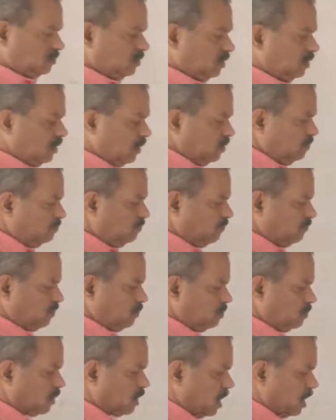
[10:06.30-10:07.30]
If
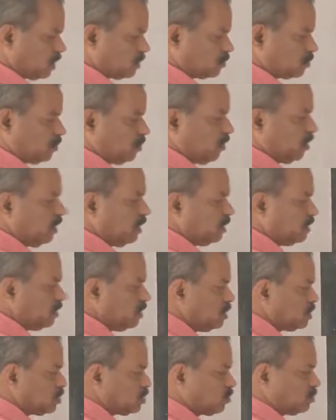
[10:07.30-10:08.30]
corresponding
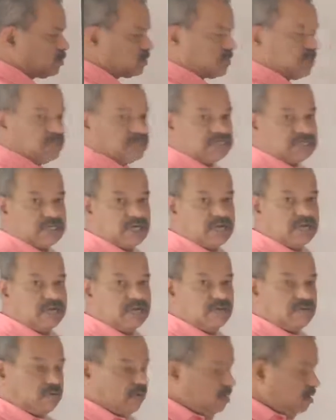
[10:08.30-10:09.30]
these two sides are
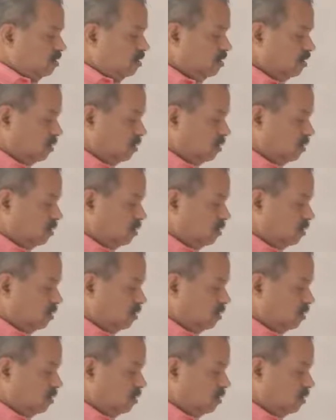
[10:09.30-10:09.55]
equal,